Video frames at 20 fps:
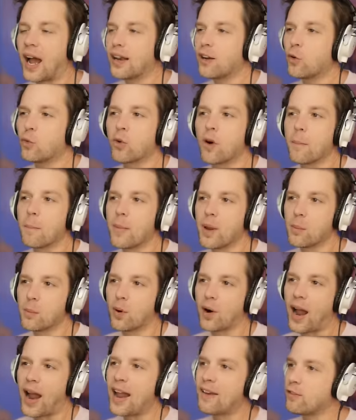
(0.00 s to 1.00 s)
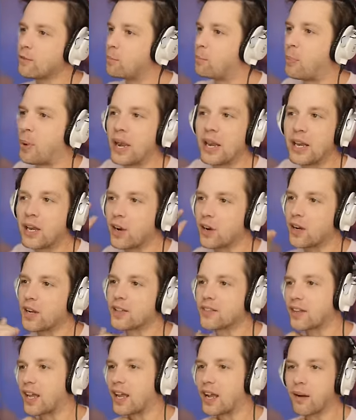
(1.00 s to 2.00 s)
I don't remember. I haven't been here.
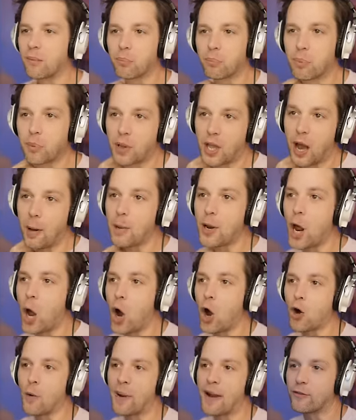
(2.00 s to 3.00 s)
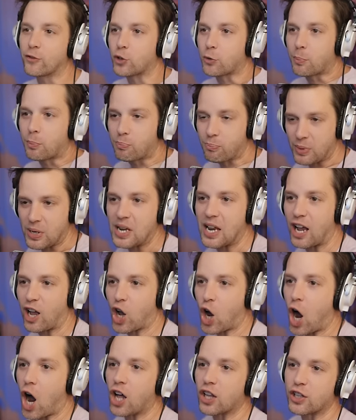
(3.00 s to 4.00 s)
It's like I'm coming home after being at
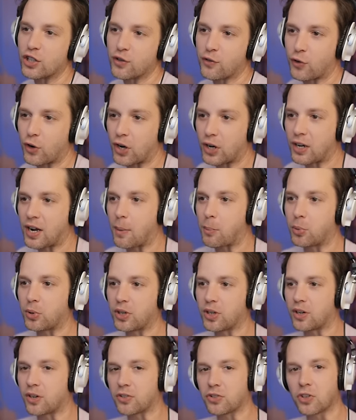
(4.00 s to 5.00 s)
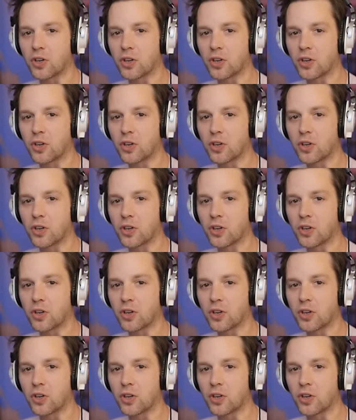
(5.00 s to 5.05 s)
college for a couple years.